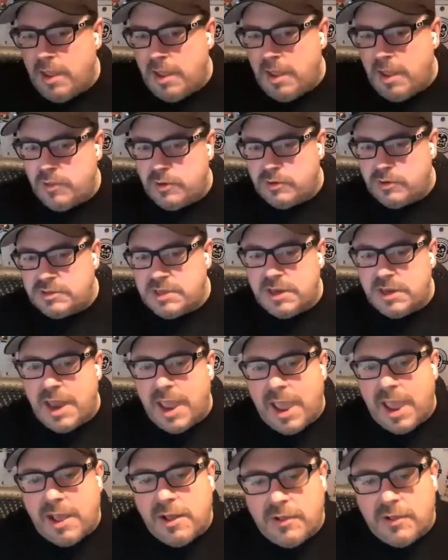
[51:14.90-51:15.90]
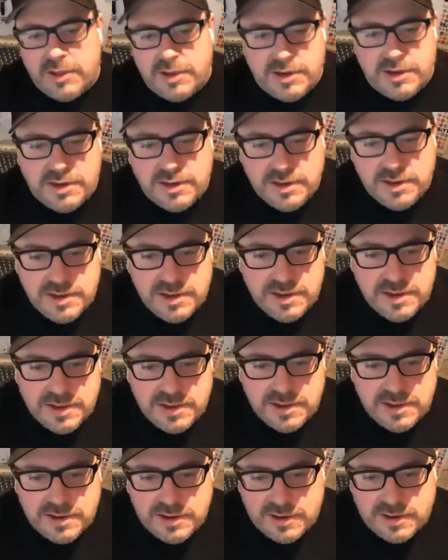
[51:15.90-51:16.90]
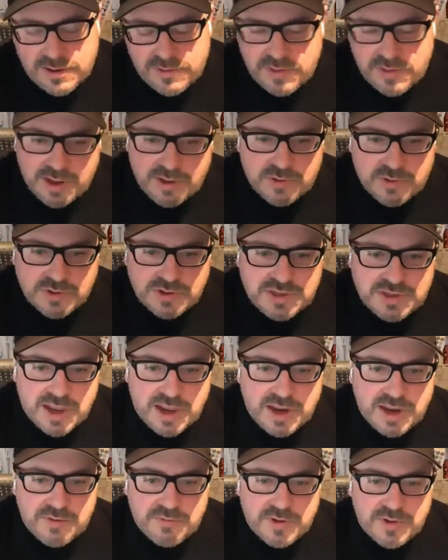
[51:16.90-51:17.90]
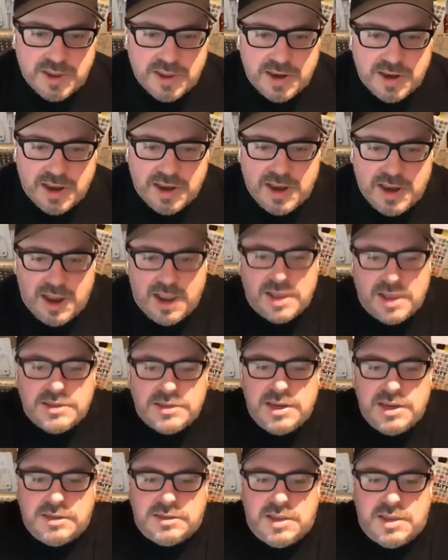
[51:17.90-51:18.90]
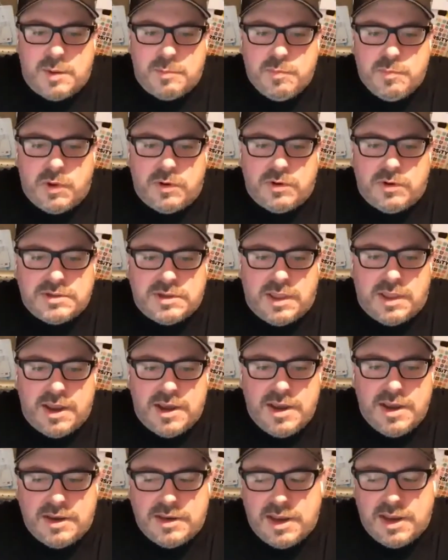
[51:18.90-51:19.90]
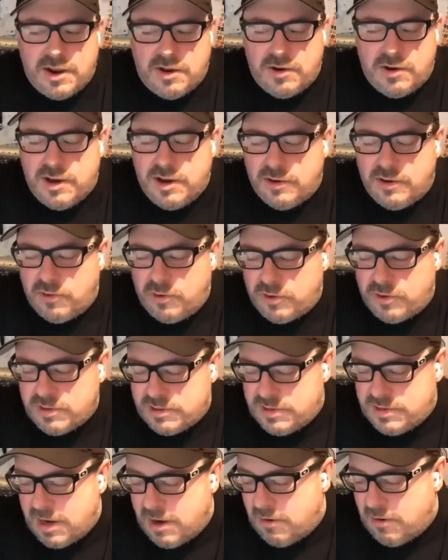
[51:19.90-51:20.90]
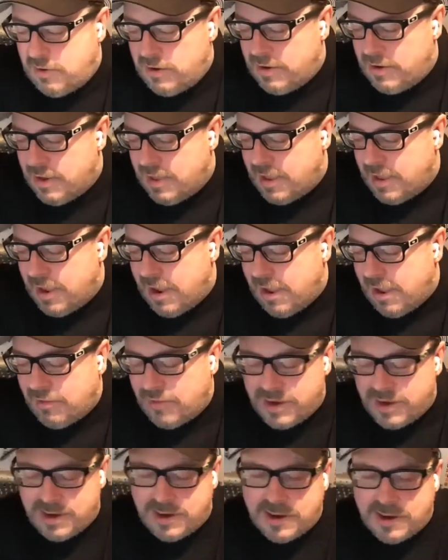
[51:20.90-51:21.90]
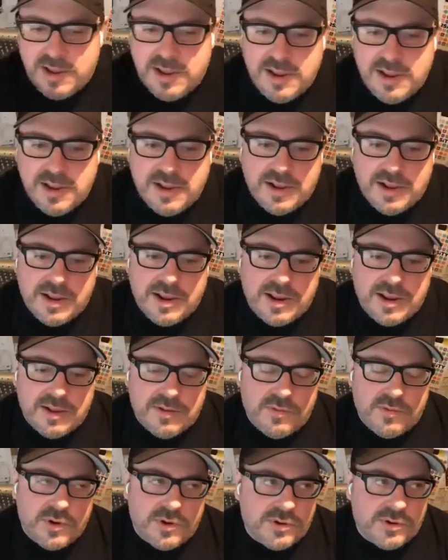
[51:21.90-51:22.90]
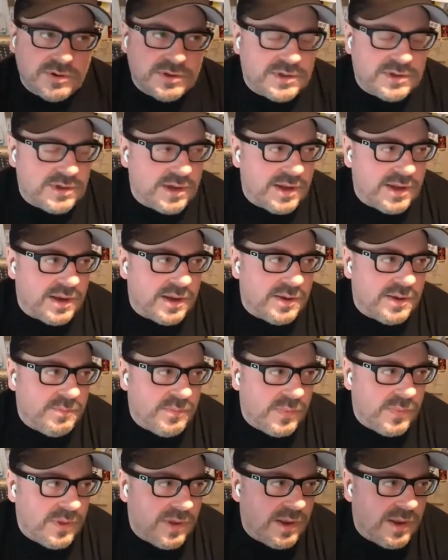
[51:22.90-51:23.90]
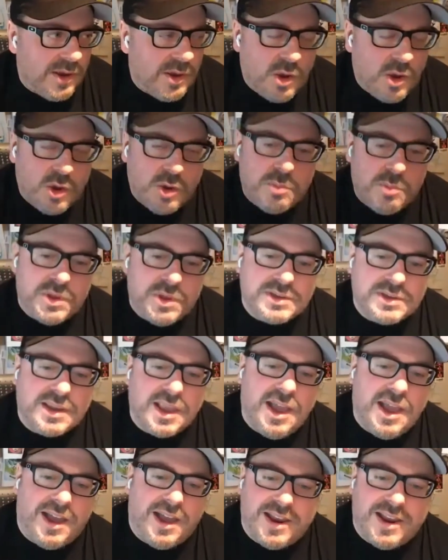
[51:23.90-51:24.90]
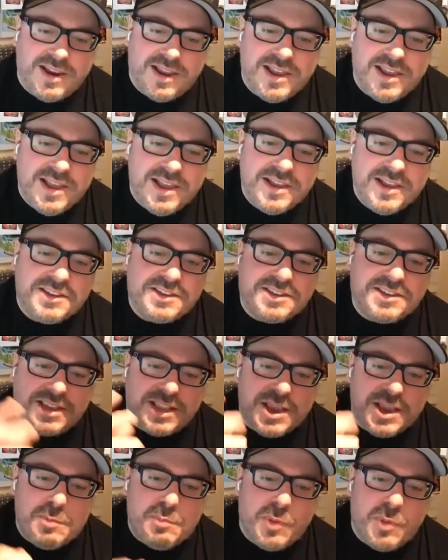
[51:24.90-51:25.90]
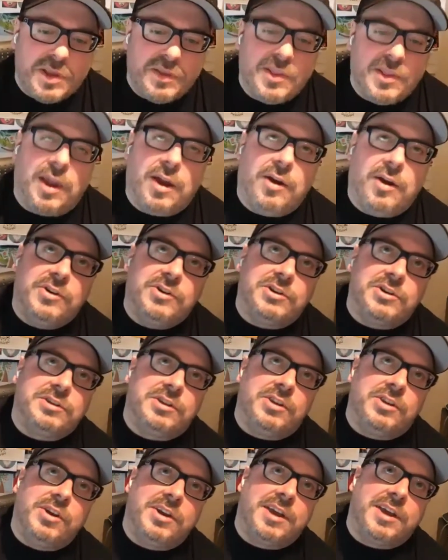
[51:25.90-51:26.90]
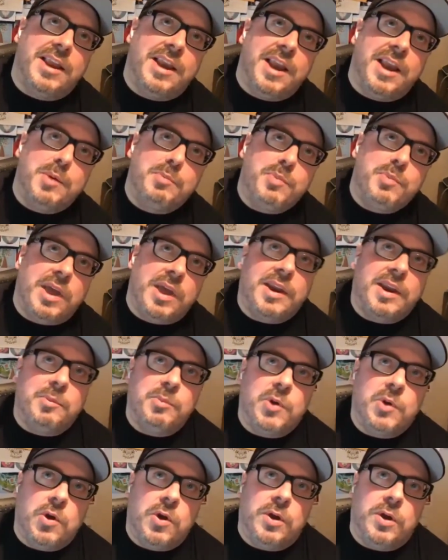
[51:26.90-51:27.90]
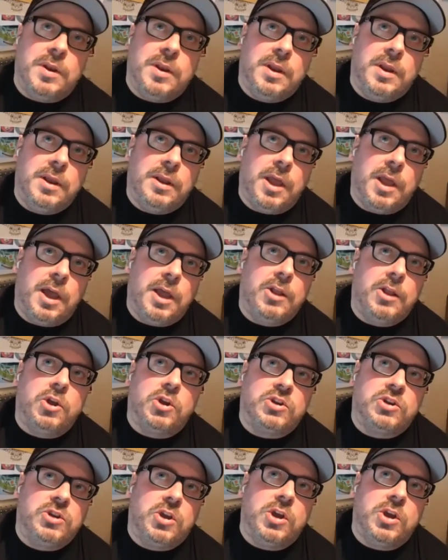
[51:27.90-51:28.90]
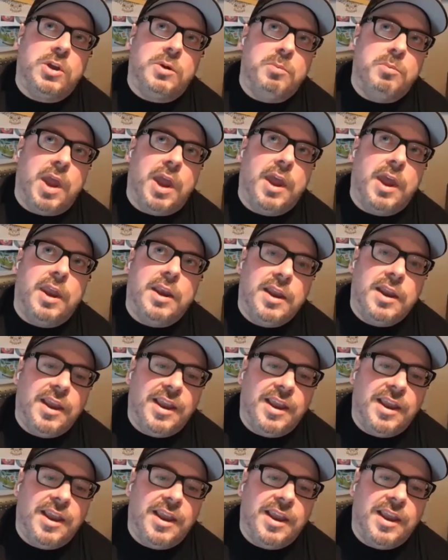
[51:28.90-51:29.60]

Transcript: and there's an alley on the other side of it. And as he is up there sliding it down, he looks down into the alley, and there's a homeless guy sleeping there, just looking up at him, going, "That looks good, man."